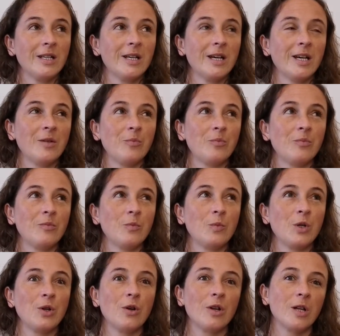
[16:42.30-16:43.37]
And
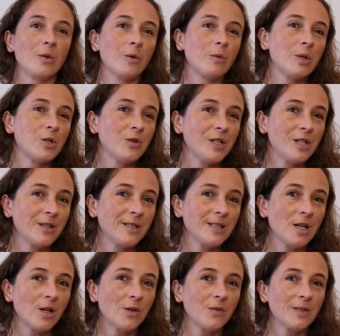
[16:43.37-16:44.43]
we know that when we treat
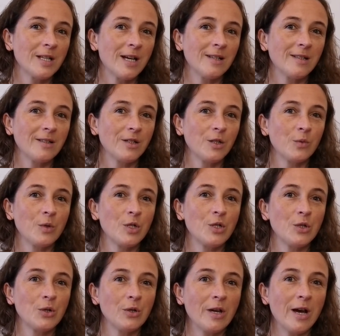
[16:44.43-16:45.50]
ourselves, that, we
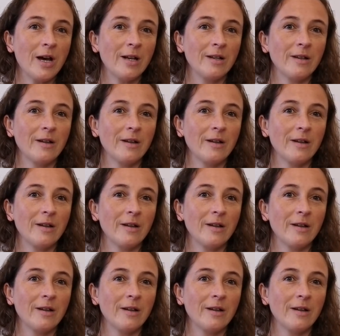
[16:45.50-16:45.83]
do that,